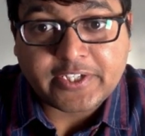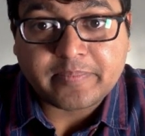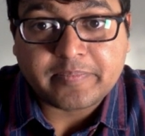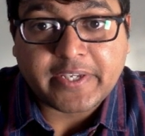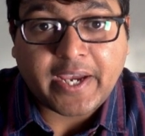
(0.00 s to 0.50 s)

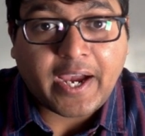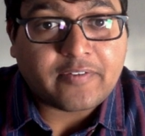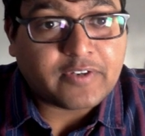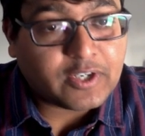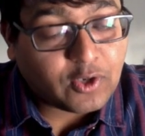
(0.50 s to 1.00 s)
team, they
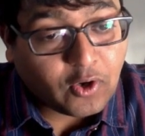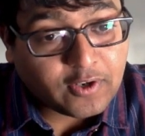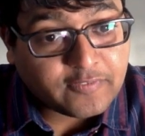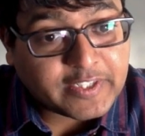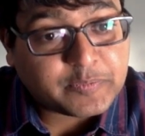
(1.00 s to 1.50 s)
have a
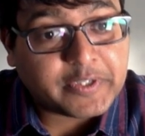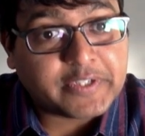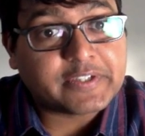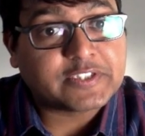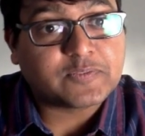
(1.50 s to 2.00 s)
lot of
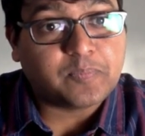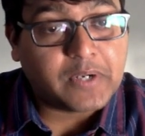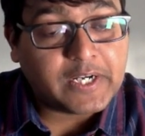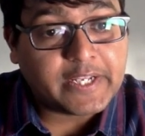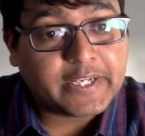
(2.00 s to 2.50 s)
experience
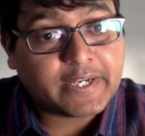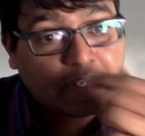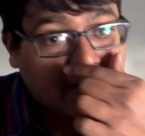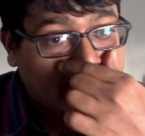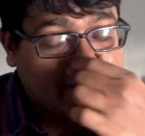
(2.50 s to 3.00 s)
building
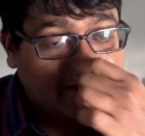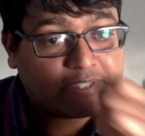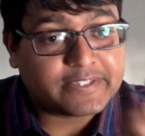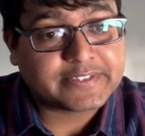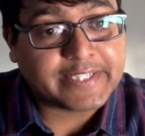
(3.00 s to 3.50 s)

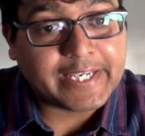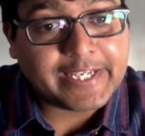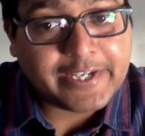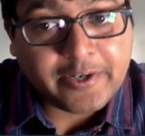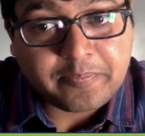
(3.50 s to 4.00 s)
and uh,
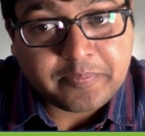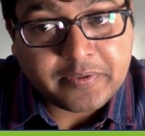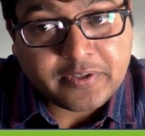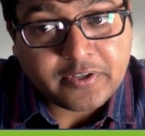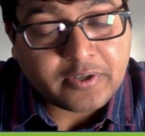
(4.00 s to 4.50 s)
scaling up
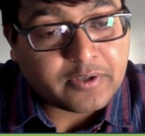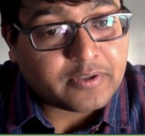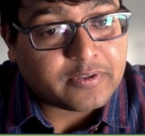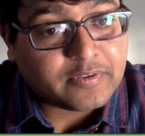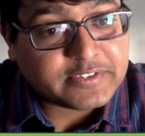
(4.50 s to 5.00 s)

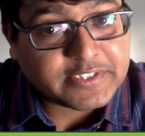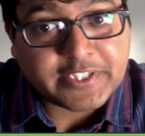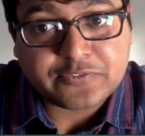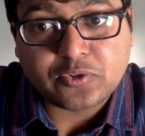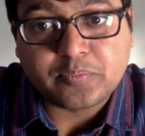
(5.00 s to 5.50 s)
uh,
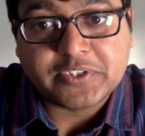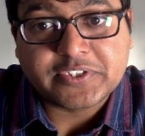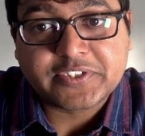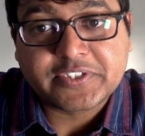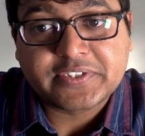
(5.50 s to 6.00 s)
successful
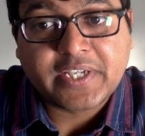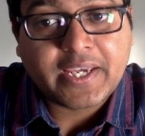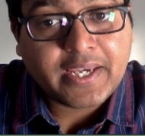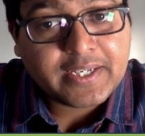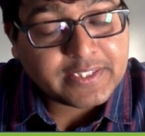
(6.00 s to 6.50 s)
businesses.
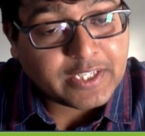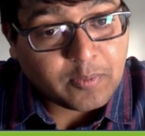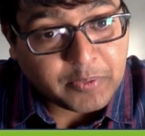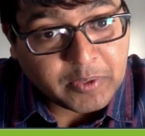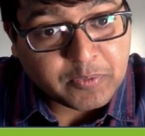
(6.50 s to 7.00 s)
There
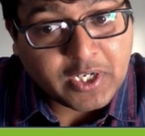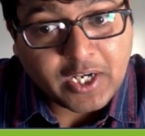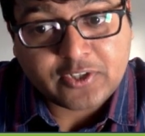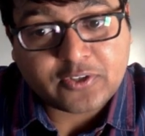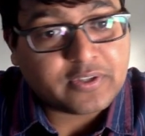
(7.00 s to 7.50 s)
are people
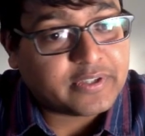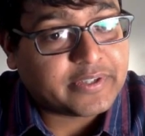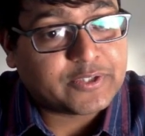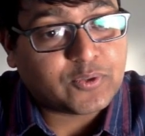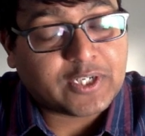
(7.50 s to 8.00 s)
uh,
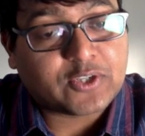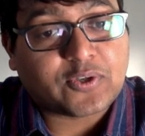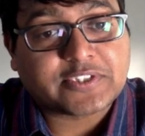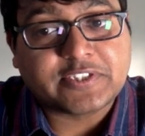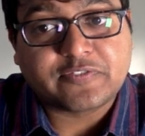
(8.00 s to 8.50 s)
uh, you know,
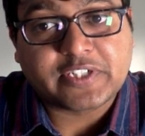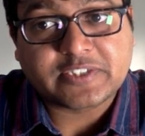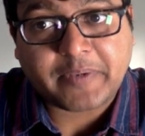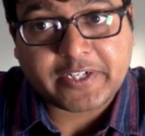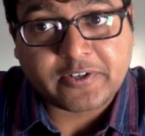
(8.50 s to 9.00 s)
across
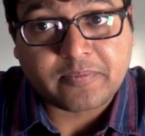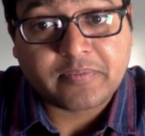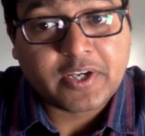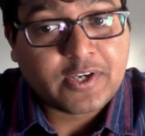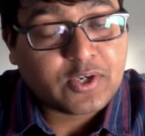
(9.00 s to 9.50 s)
different
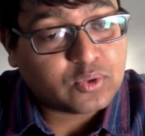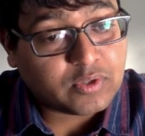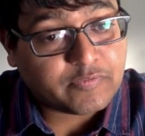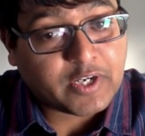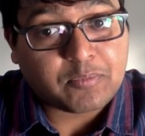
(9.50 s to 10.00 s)
spectrum
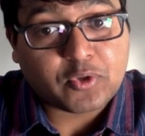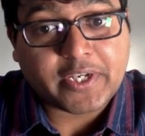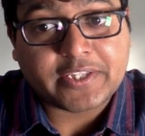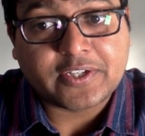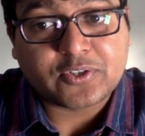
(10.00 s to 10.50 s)
who have come
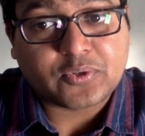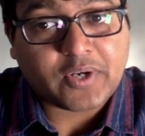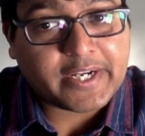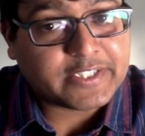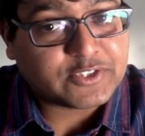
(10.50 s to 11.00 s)
together to
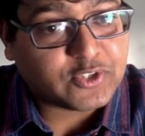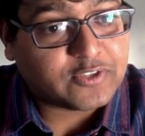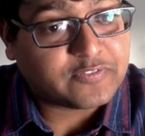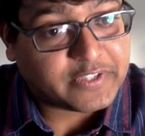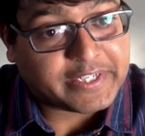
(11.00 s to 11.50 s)
try and
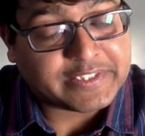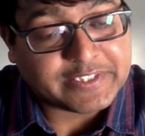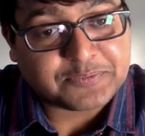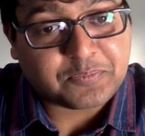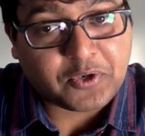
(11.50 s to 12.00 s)
sort of create
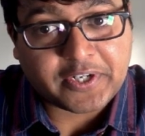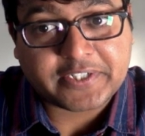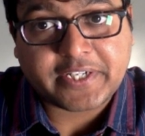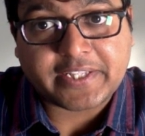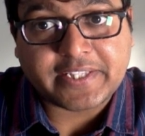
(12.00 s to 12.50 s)
this
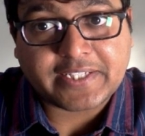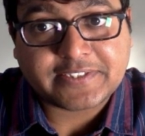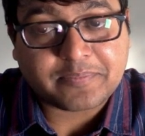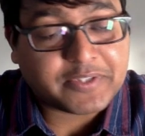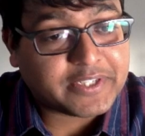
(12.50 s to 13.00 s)
product, and
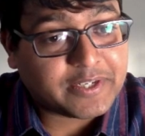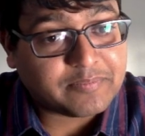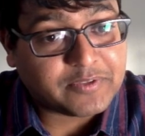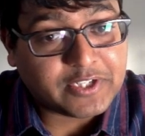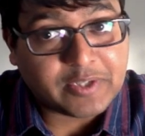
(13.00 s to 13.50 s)
that's something that
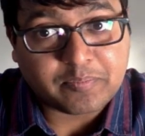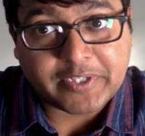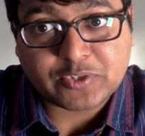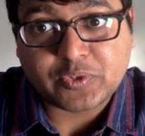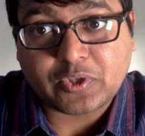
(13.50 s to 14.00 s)
I'm really
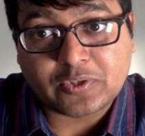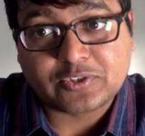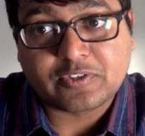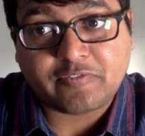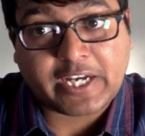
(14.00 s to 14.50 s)
impressed with.
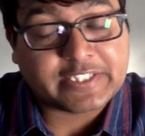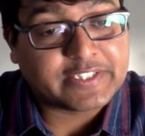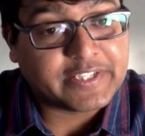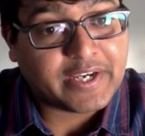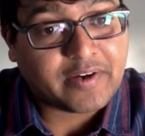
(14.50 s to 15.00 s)
Also the fact
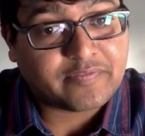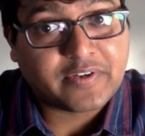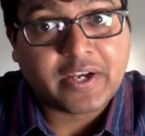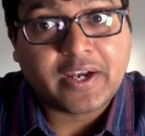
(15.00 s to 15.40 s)
that they have